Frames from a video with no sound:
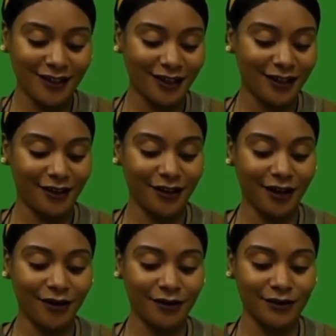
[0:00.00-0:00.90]
and the
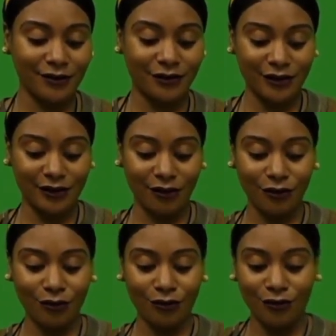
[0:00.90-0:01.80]
colors are just so
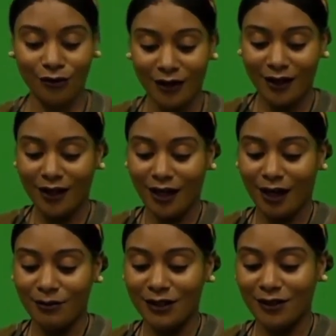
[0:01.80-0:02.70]
cool,
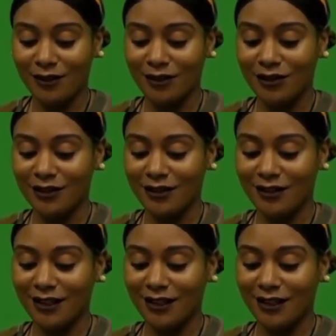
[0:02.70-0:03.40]
I'm just gonna just stick